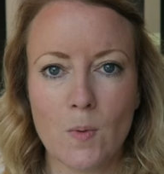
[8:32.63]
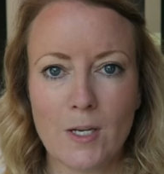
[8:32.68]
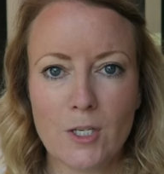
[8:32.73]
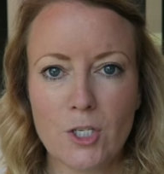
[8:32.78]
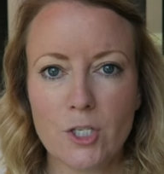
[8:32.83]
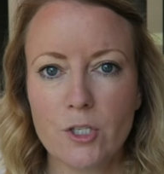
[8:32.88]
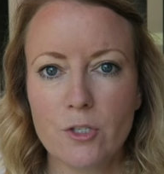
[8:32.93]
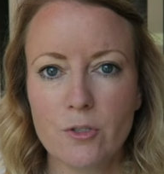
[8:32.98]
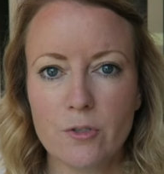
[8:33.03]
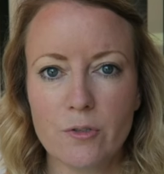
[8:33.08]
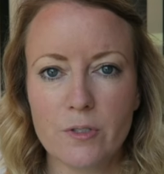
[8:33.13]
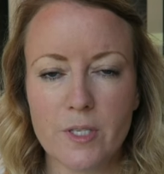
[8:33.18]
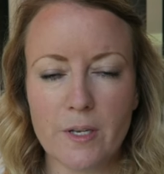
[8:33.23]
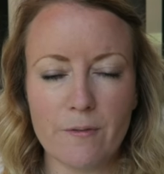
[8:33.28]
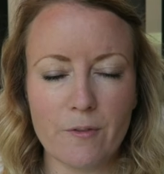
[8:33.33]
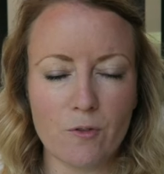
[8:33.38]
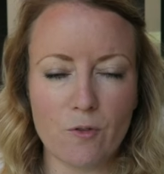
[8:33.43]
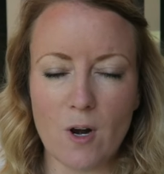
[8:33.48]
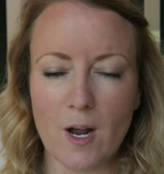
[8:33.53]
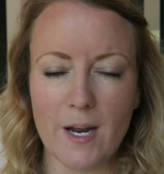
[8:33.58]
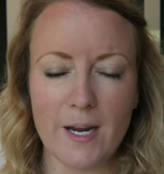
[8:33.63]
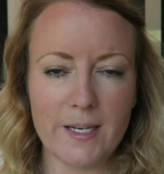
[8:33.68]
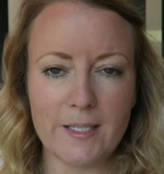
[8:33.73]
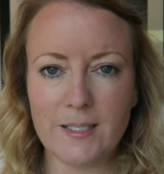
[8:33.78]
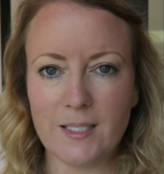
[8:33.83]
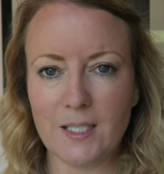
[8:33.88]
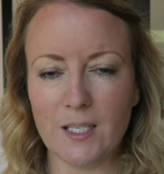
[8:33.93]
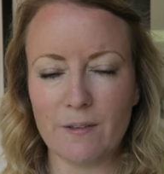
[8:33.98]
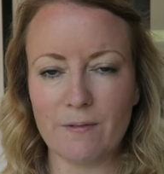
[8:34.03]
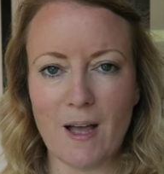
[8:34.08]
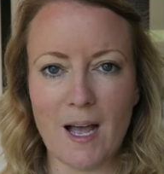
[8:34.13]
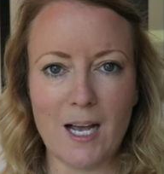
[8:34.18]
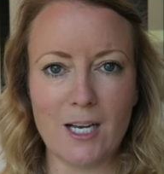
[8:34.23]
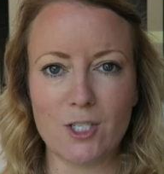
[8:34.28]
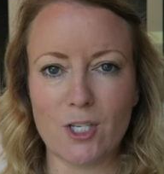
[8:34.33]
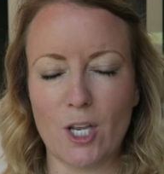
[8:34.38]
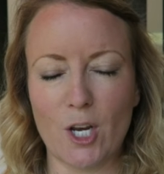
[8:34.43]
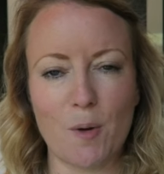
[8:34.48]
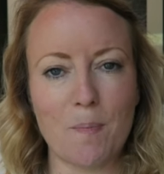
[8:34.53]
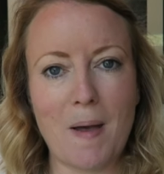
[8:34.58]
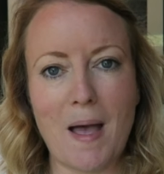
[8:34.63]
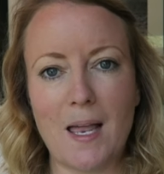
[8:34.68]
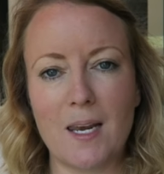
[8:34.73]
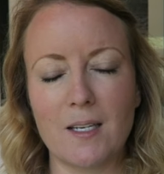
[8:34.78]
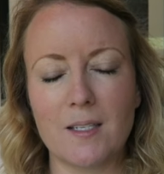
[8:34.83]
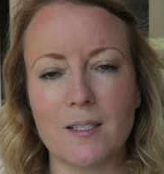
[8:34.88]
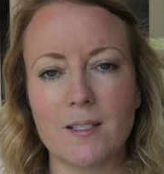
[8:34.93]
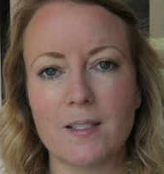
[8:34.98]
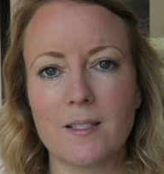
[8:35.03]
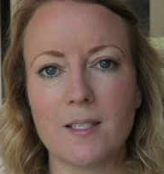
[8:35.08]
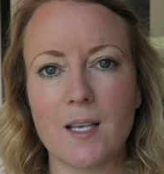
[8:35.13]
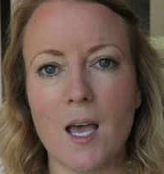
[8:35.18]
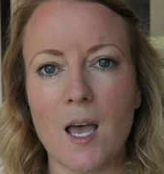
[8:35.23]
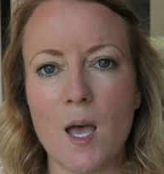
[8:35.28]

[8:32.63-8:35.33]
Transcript: So I use a variety of eyeshadow palettes.